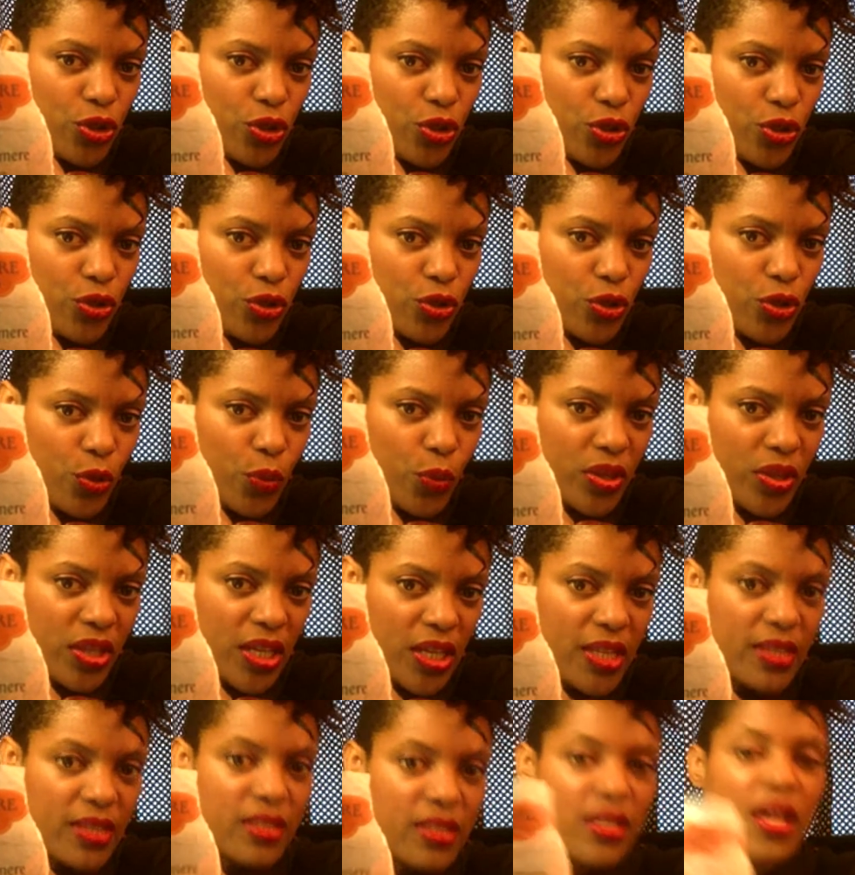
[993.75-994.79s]
do with
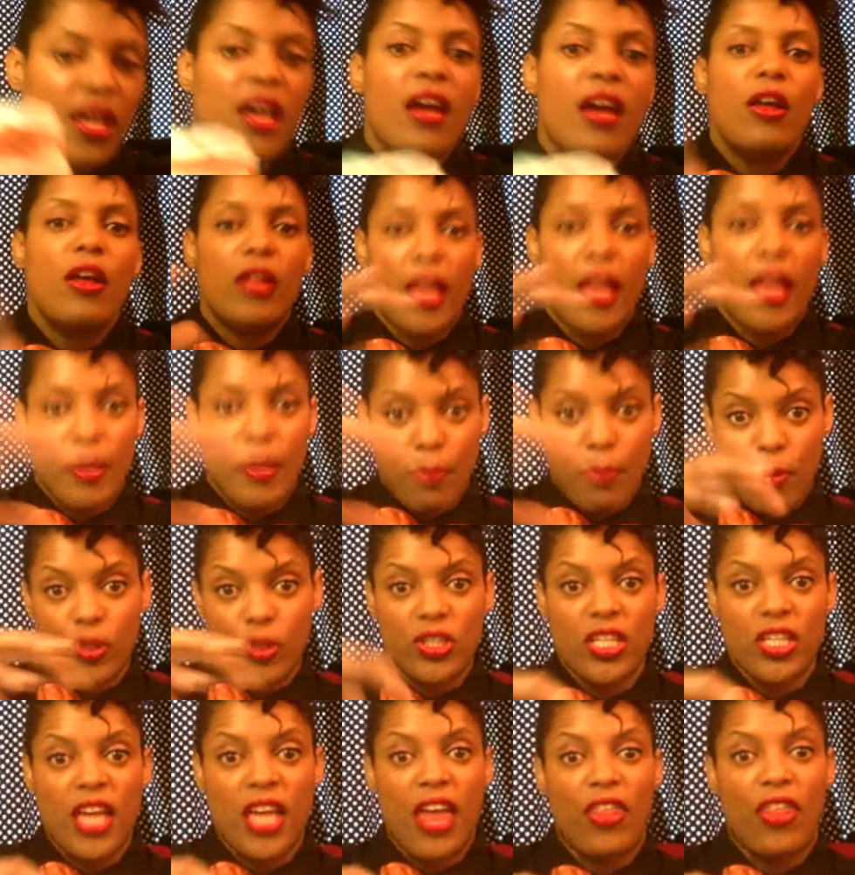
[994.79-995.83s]
this, like put
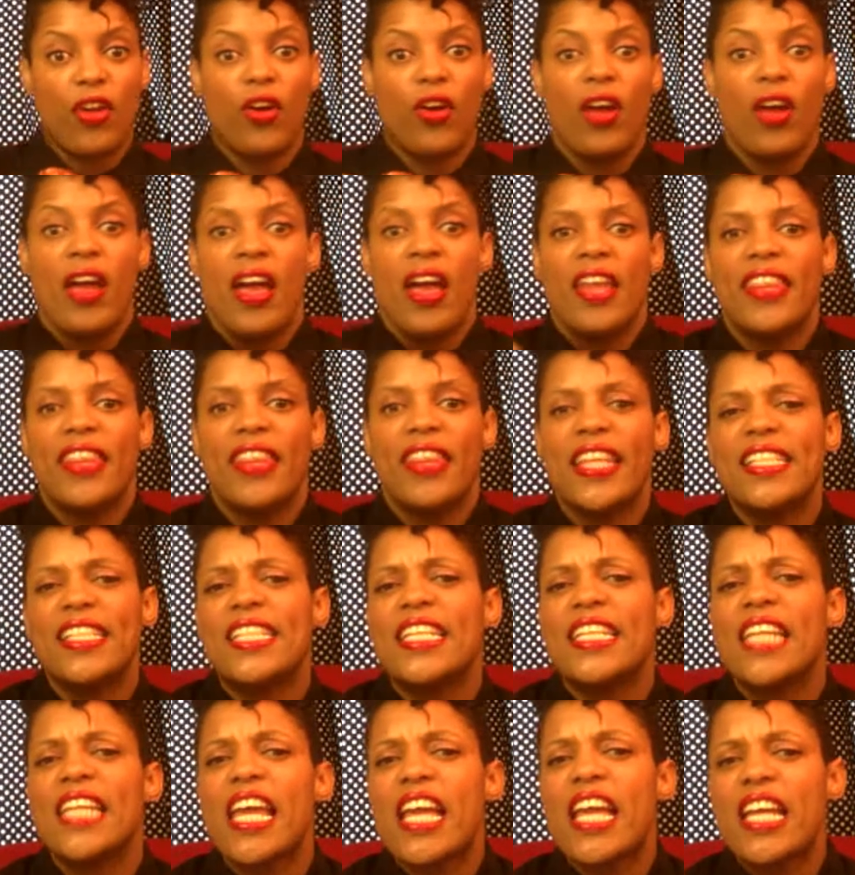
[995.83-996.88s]
together, that's
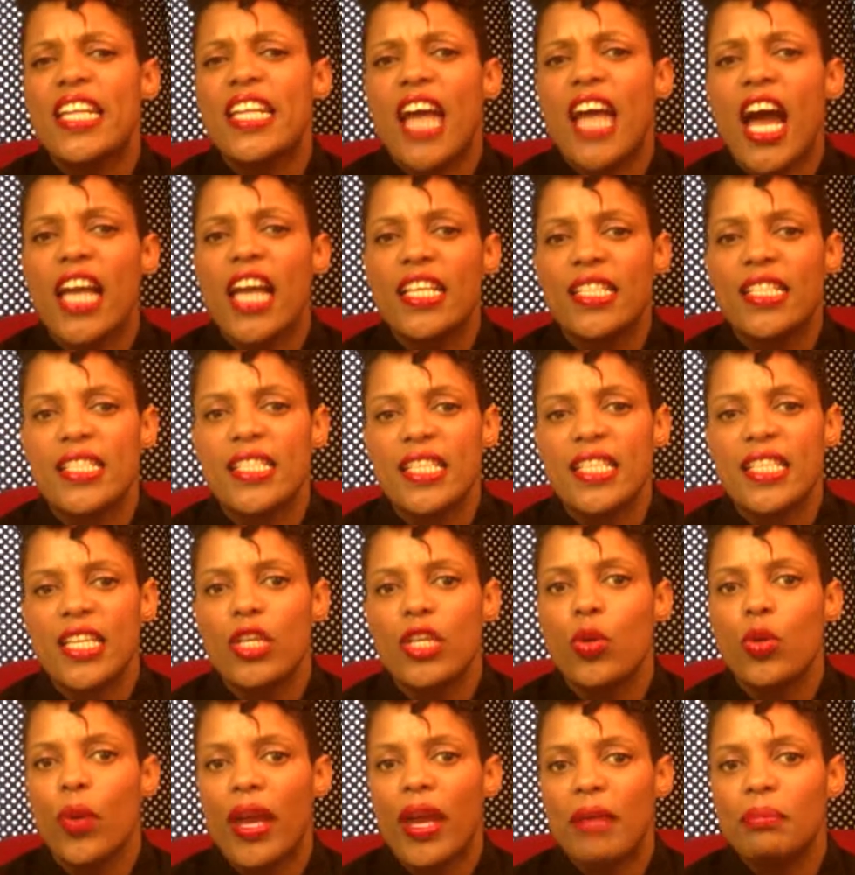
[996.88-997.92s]
in like an icy
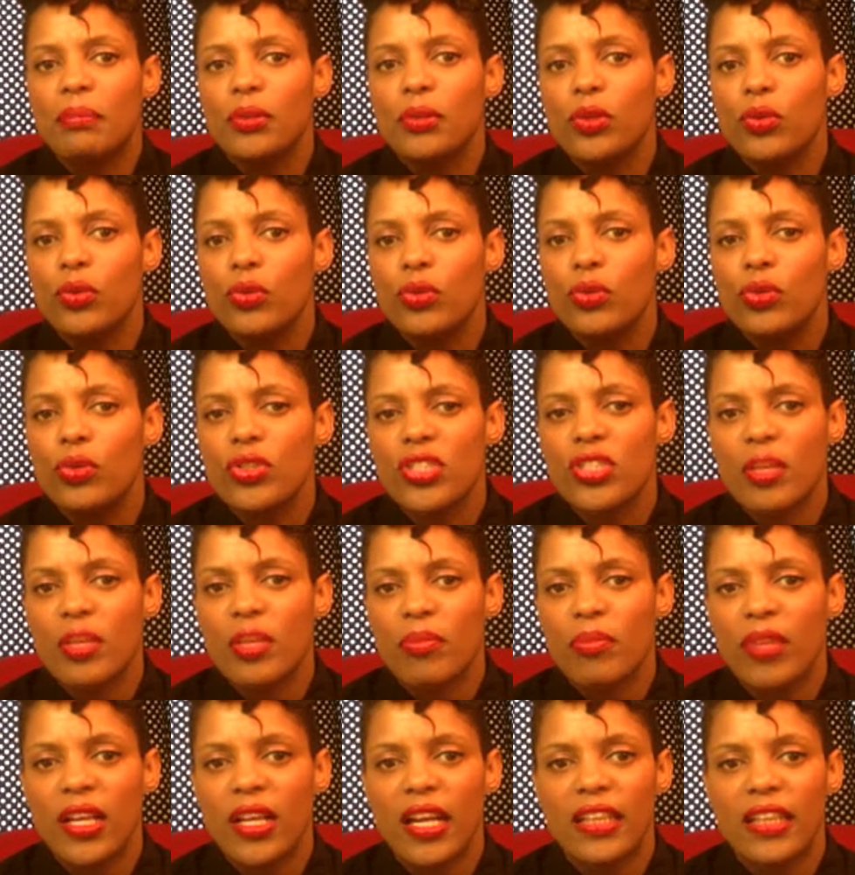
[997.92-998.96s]
gray blue or
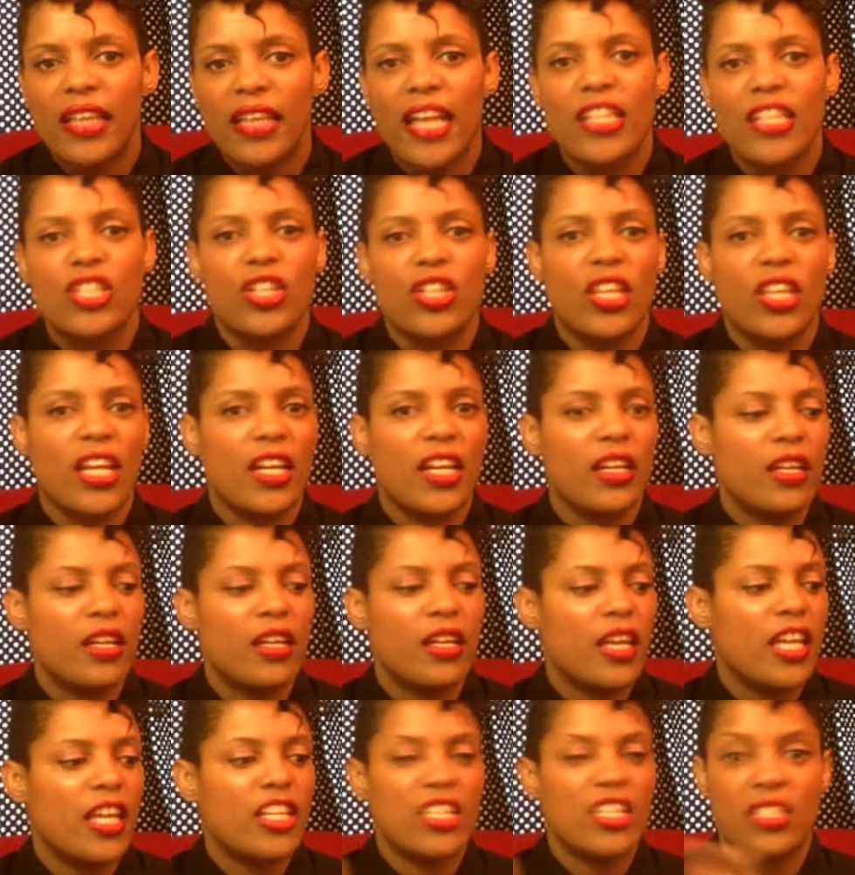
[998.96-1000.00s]
something like that, so that
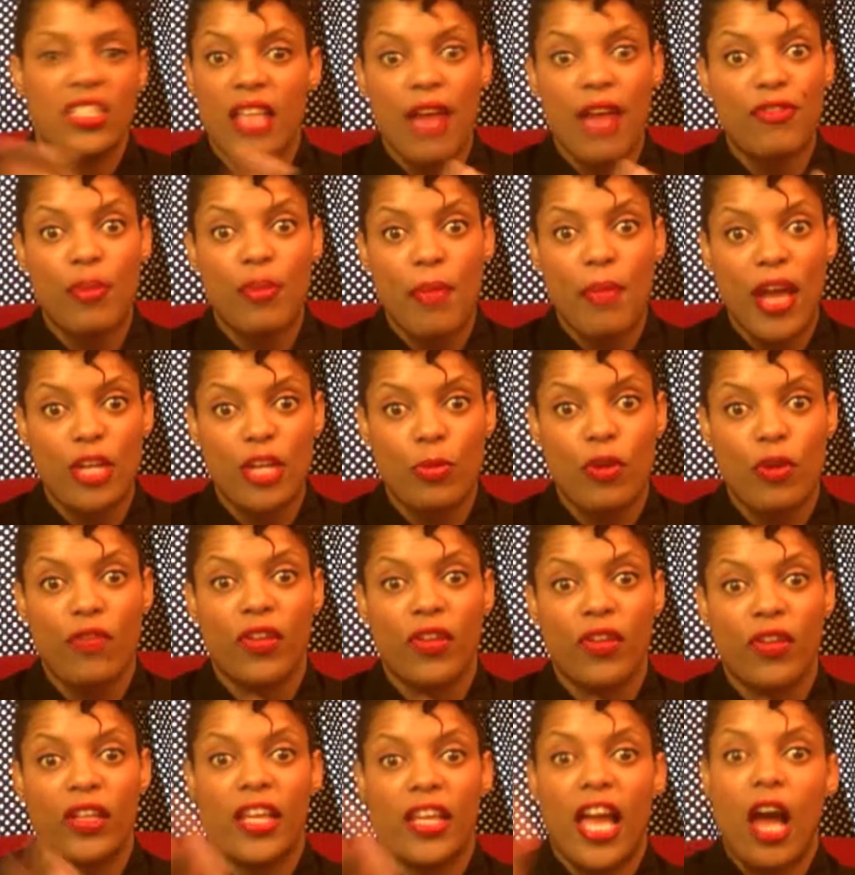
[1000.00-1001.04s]
it doesn't have to match perfectly.